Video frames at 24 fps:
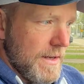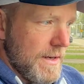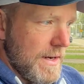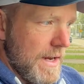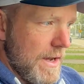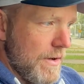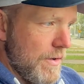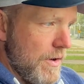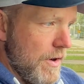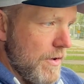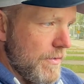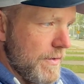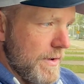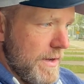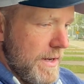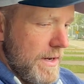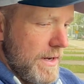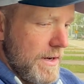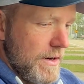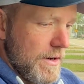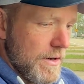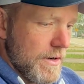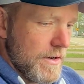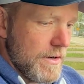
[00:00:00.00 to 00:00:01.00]
Now over
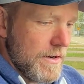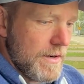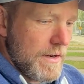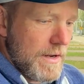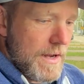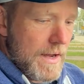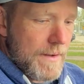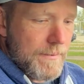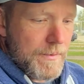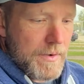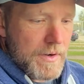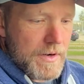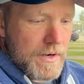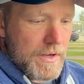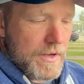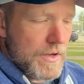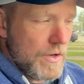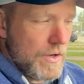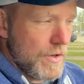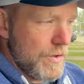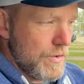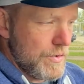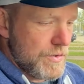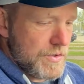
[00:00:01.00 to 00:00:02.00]
here, I'm going to
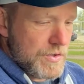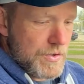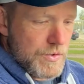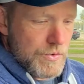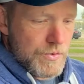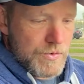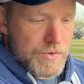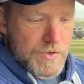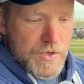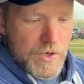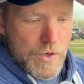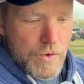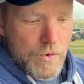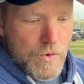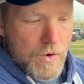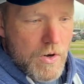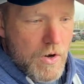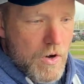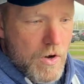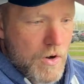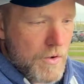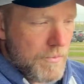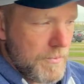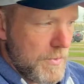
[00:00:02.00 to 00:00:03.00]
go to tow
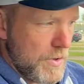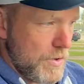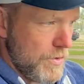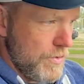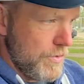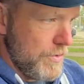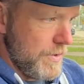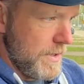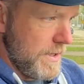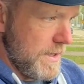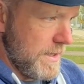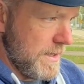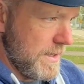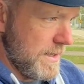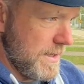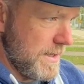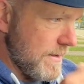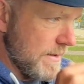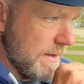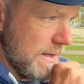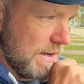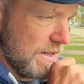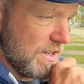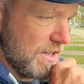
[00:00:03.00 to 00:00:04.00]
haul mode.
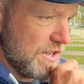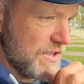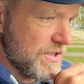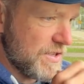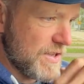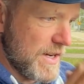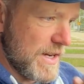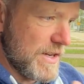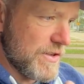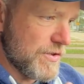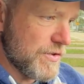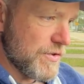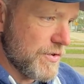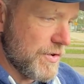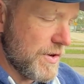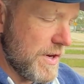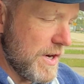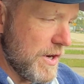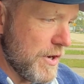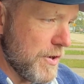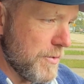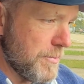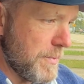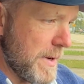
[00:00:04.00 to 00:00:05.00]
That just changes your
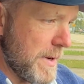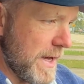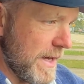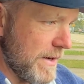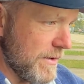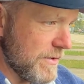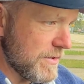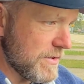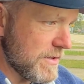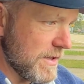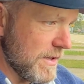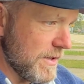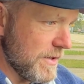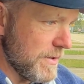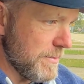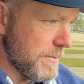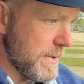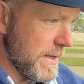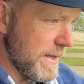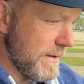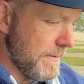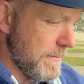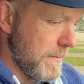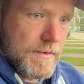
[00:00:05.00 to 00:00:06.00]
gear patterns a little
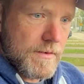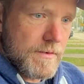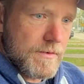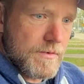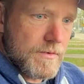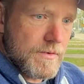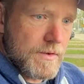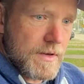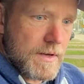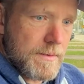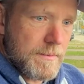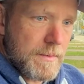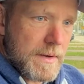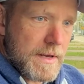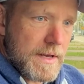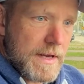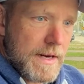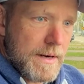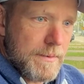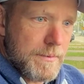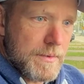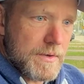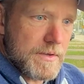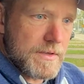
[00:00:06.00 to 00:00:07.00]
bit. Check my
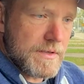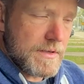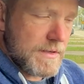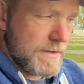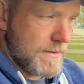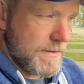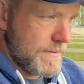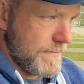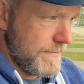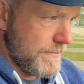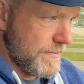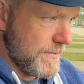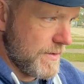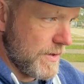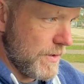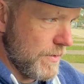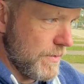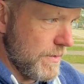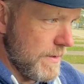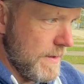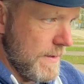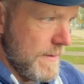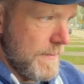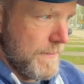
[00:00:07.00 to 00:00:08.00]
cameras. So
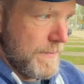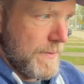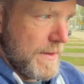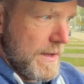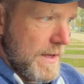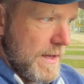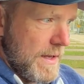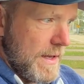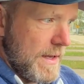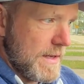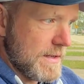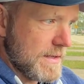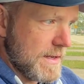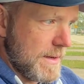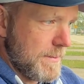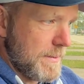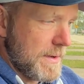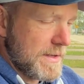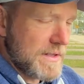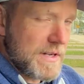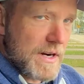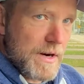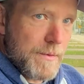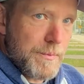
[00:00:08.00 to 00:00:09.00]
it's got my
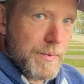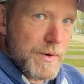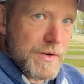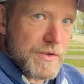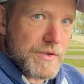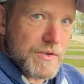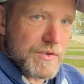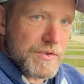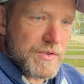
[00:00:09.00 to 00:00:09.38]
tire pressure.